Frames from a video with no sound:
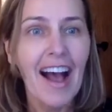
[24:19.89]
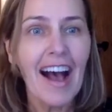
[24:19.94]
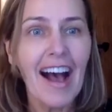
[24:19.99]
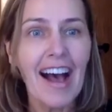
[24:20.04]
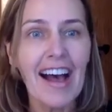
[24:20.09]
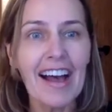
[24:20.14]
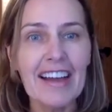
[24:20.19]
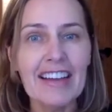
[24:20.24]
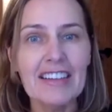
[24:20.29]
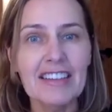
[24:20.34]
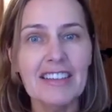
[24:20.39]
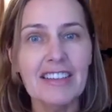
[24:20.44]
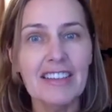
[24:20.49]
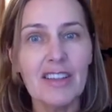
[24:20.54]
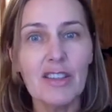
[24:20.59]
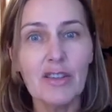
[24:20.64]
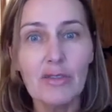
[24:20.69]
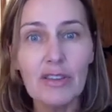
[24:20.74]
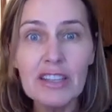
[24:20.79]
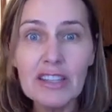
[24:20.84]
And
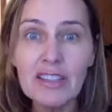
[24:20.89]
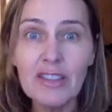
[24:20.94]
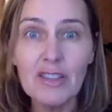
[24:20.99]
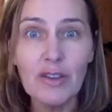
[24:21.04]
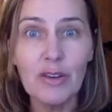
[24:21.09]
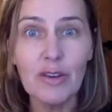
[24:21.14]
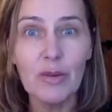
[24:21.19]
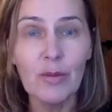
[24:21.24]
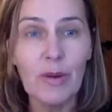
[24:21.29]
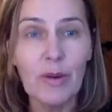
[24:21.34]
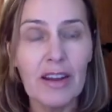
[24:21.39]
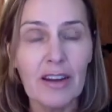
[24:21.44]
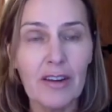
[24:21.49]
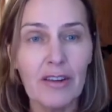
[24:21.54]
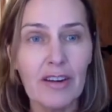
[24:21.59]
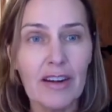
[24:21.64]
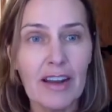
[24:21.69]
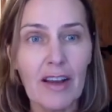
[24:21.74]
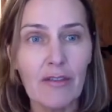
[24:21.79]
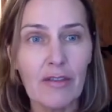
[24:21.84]
the reason you're going to hear
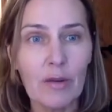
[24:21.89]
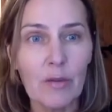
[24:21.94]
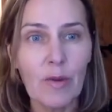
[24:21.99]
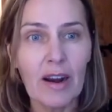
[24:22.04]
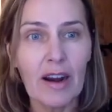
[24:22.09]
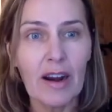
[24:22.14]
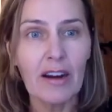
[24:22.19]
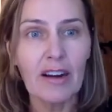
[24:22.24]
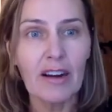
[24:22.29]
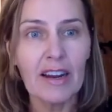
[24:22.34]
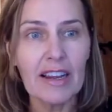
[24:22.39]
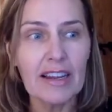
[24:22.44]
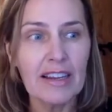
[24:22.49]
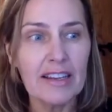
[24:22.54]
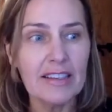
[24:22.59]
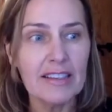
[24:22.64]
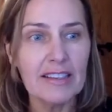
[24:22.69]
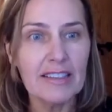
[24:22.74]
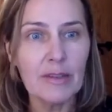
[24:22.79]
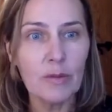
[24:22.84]
it everywhere
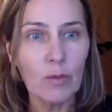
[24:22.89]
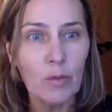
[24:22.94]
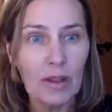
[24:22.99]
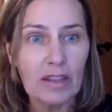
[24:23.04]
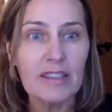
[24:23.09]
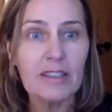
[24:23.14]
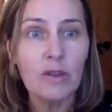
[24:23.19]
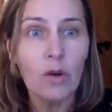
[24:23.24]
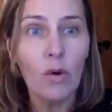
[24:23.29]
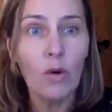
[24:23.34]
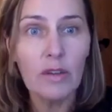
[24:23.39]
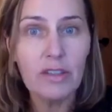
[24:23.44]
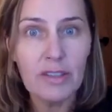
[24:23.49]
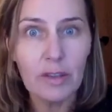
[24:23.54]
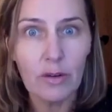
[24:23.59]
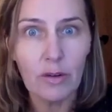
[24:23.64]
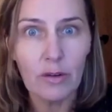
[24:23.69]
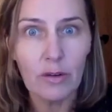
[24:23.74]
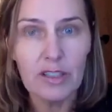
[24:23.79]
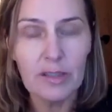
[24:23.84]
is, well, it's also
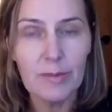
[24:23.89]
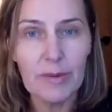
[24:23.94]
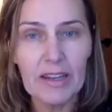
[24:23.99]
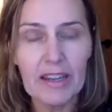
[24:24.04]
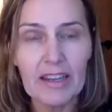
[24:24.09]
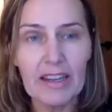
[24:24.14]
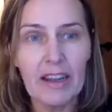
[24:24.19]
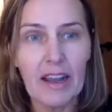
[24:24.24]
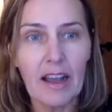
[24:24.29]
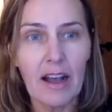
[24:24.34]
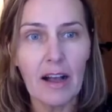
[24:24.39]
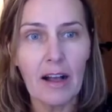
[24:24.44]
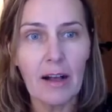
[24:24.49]
going to be